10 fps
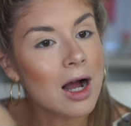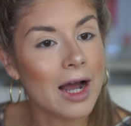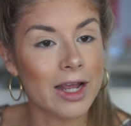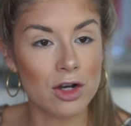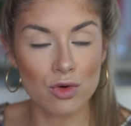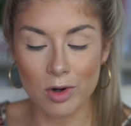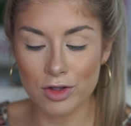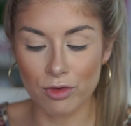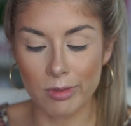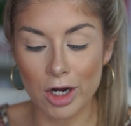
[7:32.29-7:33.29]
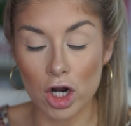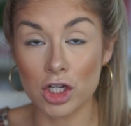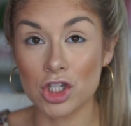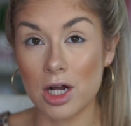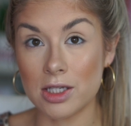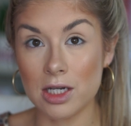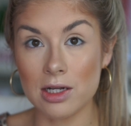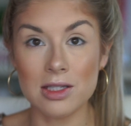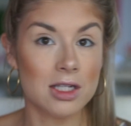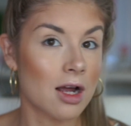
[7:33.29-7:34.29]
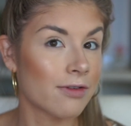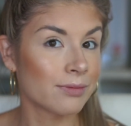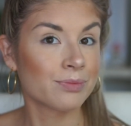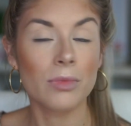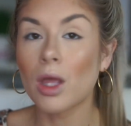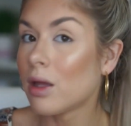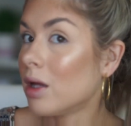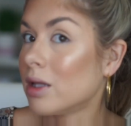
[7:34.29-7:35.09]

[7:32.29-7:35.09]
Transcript: high-end ones from like Anastasia and stuff,